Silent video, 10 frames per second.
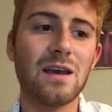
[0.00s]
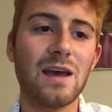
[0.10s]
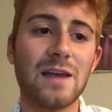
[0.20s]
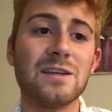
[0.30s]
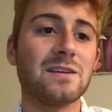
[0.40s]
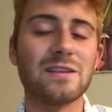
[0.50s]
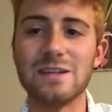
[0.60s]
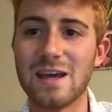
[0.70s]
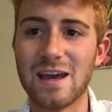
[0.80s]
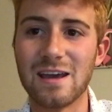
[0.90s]
at the end of the
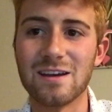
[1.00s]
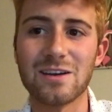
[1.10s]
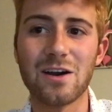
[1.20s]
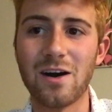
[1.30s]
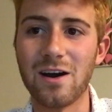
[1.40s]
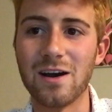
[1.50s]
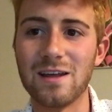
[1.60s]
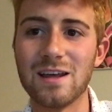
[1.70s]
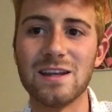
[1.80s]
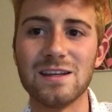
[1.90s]
day caught
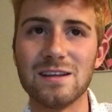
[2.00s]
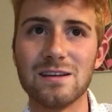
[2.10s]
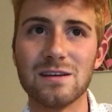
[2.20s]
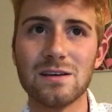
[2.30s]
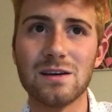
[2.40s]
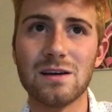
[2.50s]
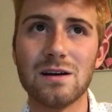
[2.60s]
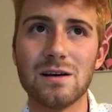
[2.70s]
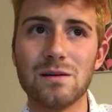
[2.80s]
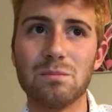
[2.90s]
any
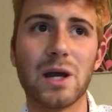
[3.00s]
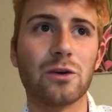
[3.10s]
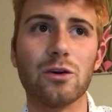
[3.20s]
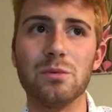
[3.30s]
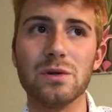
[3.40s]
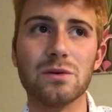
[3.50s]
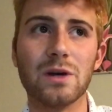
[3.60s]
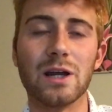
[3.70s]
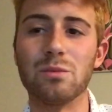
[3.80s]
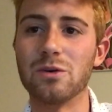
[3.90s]
microbial
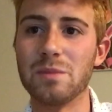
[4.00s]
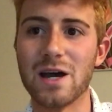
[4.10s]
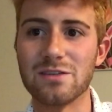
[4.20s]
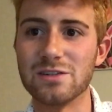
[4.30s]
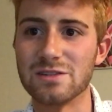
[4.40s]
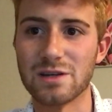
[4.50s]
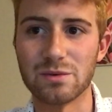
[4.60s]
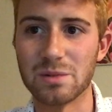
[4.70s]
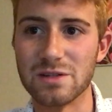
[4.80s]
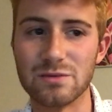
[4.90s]
airborne pathogens that were
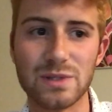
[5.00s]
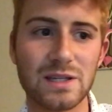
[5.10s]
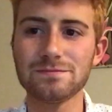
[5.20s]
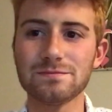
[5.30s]
present within.